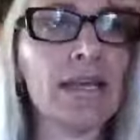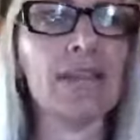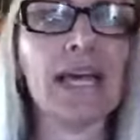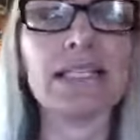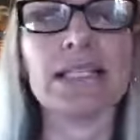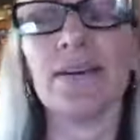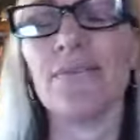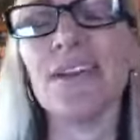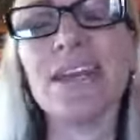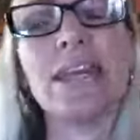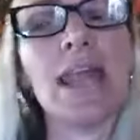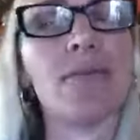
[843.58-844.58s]
of that stuff
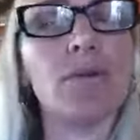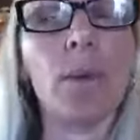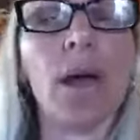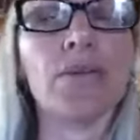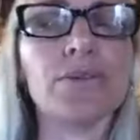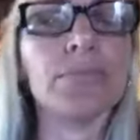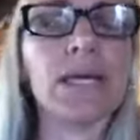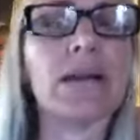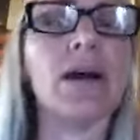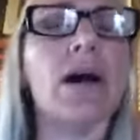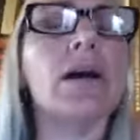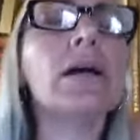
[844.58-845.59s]
never bothers me at
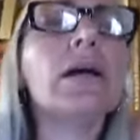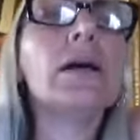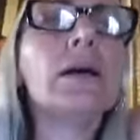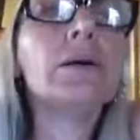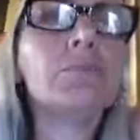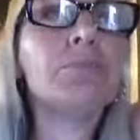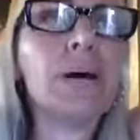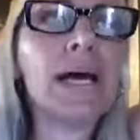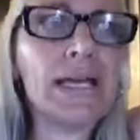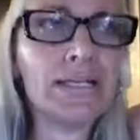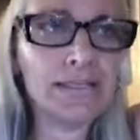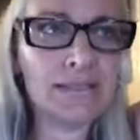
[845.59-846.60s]
all. But,